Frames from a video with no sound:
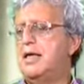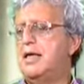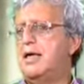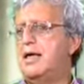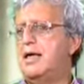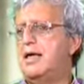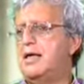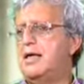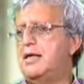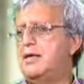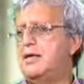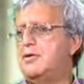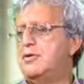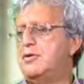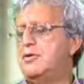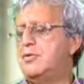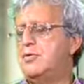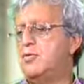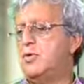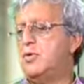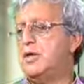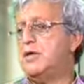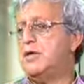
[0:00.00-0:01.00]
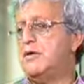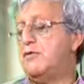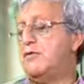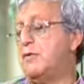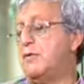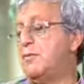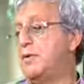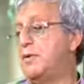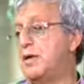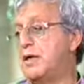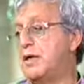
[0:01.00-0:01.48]
And where
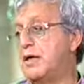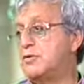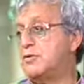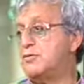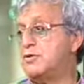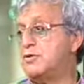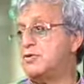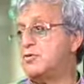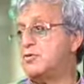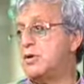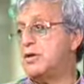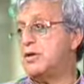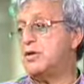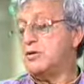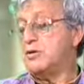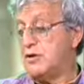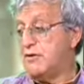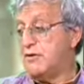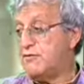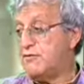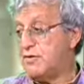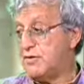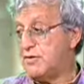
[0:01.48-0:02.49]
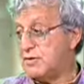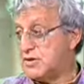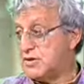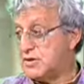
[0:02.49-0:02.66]
developing countries were at a different